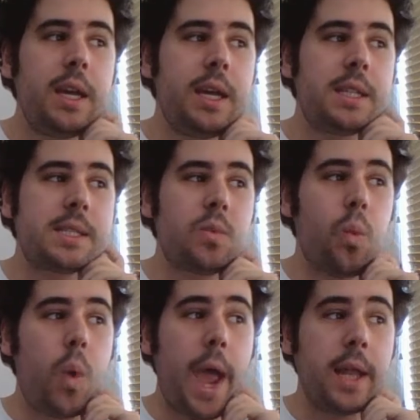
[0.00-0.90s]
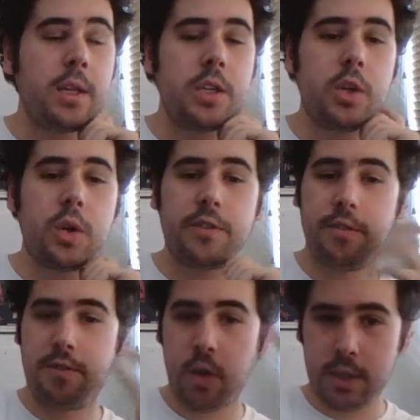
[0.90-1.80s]
it's when you're
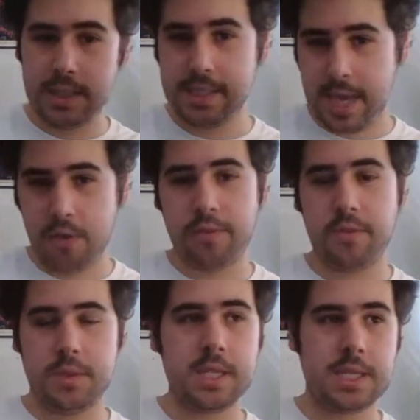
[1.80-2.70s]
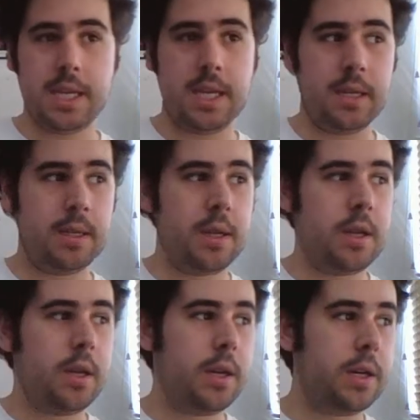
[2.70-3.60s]
falling down from the city
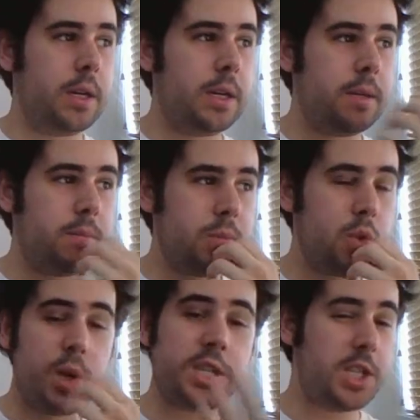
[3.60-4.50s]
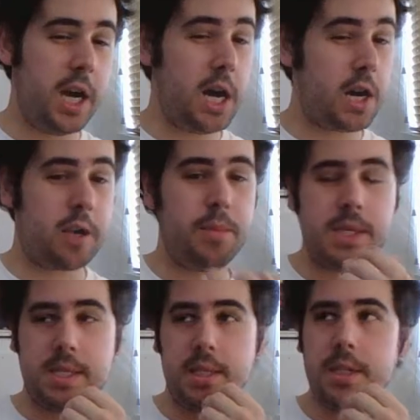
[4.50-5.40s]
um, to reach the arc
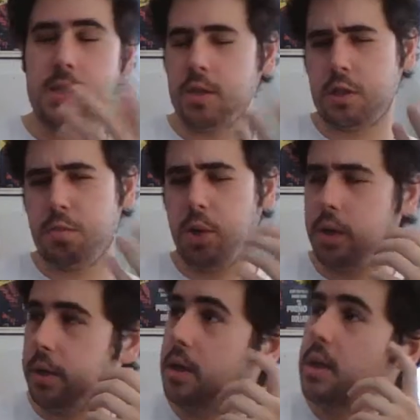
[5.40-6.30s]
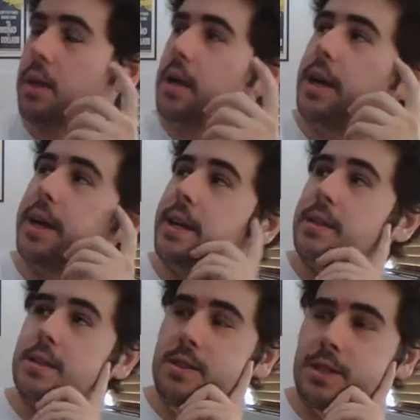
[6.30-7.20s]
basically it's not a spoiler
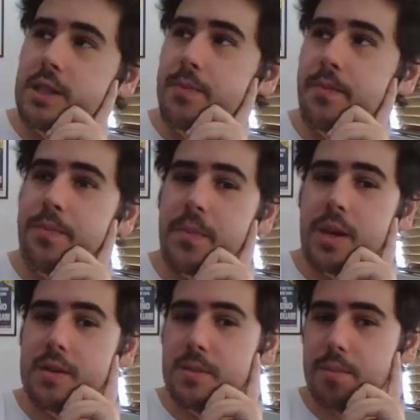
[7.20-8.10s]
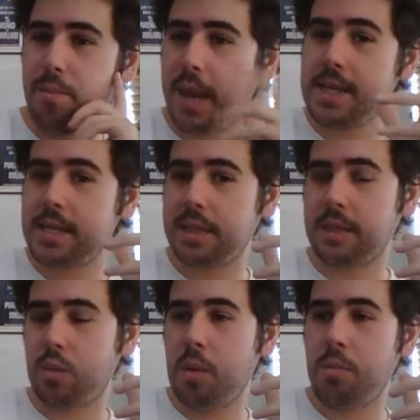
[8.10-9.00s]
and basically
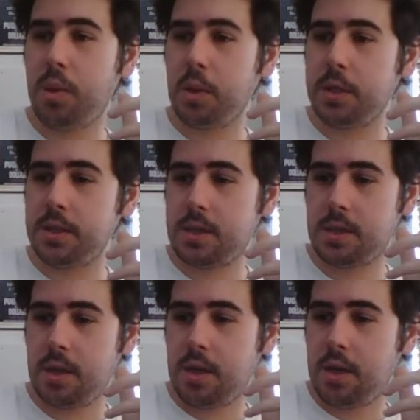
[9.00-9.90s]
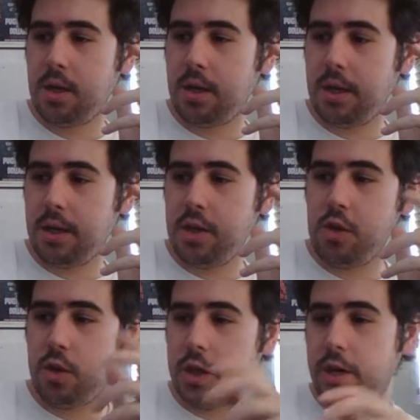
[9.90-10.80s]
at one point uh,
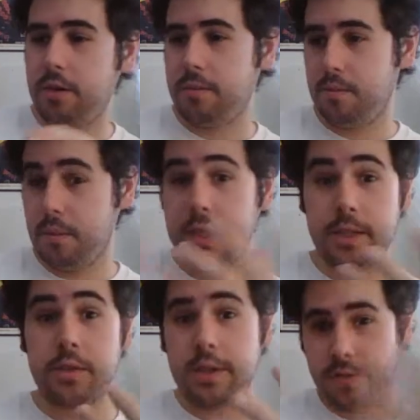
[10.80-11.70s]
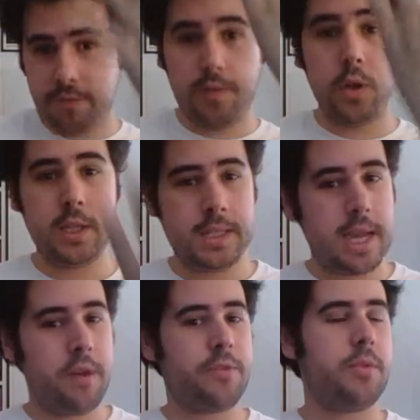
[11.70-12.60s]
you're literally falling
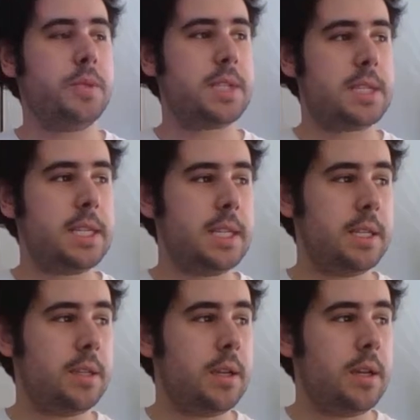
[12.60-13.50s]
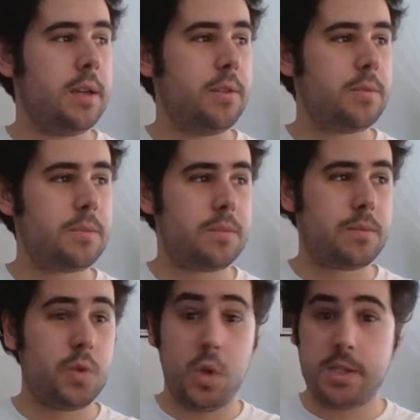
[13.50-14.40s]
down from the city
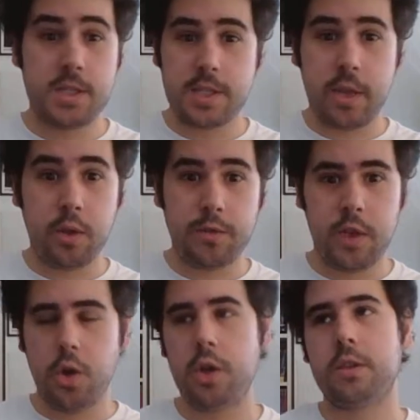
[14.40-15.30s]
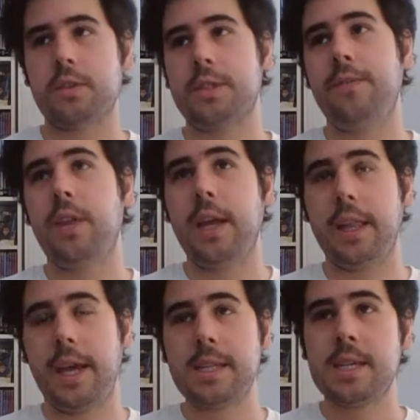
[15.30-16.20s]
towards the center of the earth or something like
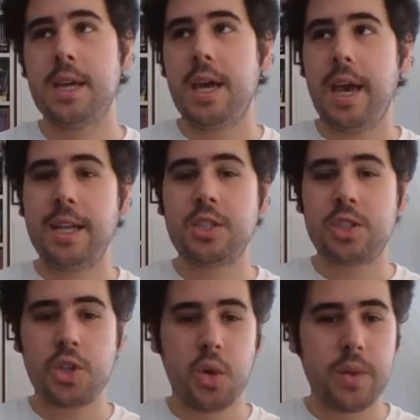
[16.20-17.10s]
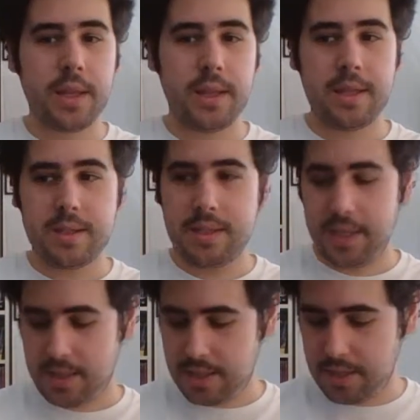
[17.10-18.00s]
that and showing
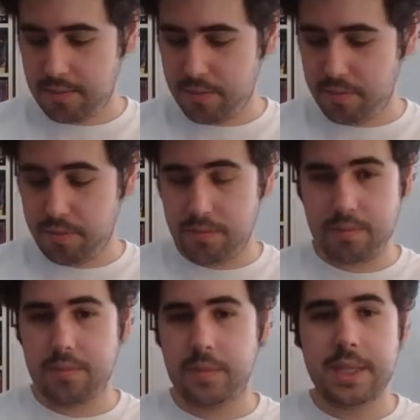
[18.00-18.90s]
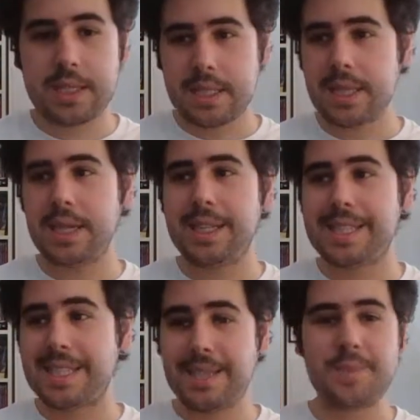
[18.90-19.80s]
that this city it
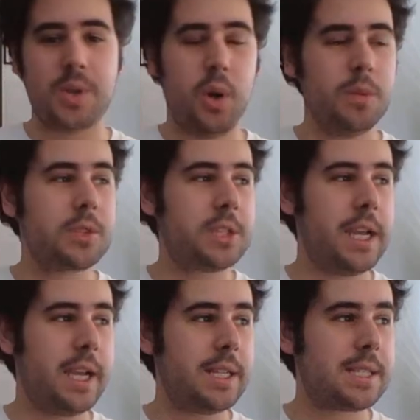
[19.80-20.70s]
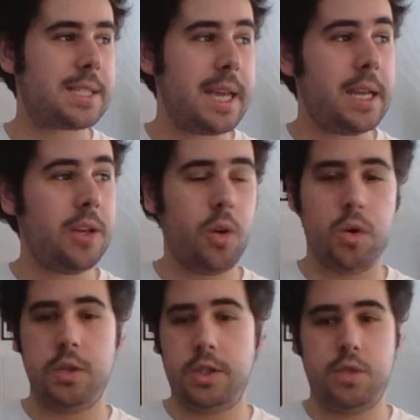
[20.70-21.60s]
seems almost like it's standing
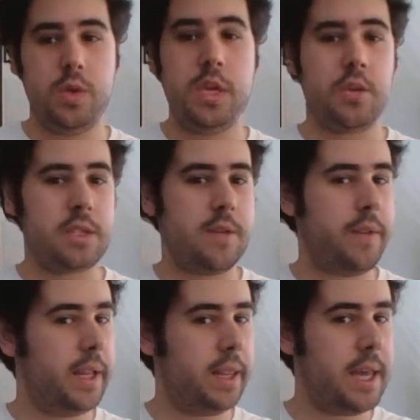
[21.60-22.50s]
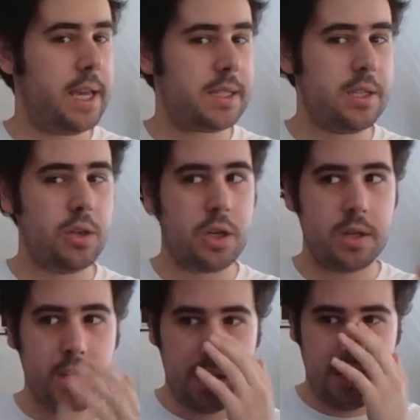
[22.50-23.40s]
on a tree or something like that
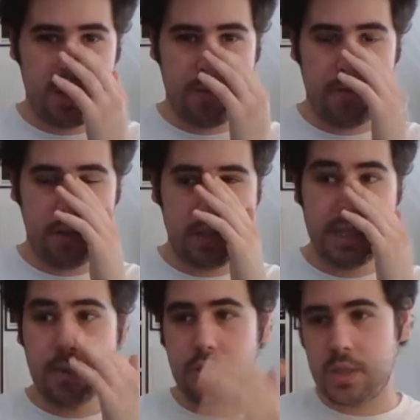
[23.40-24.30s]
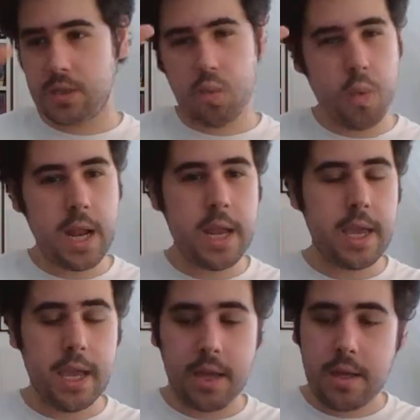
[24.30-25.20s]
you're falling down to this
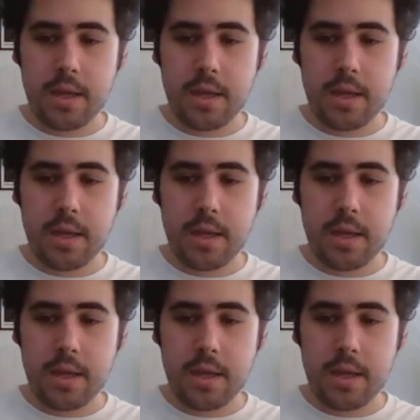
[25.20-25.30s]
really